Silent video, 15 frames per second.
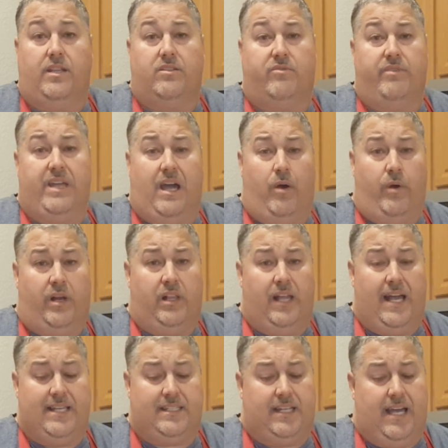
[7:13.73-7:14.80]
3-hour
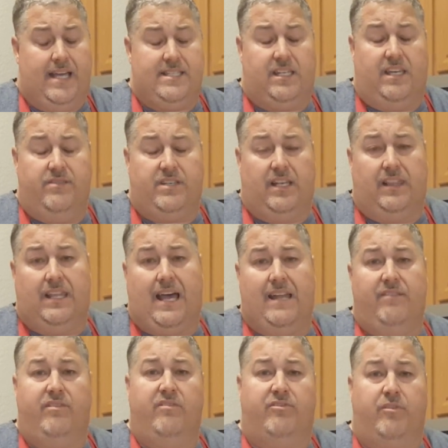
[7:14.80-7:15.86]
class, guys. It gives you a
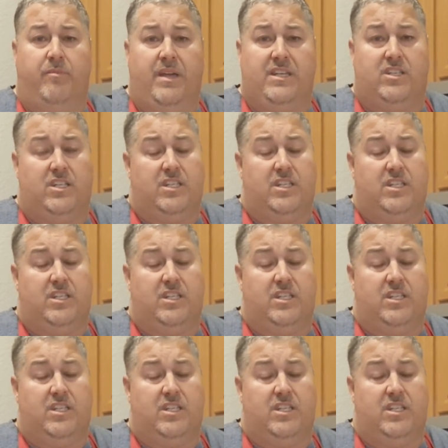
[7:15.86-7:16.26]
lot of information,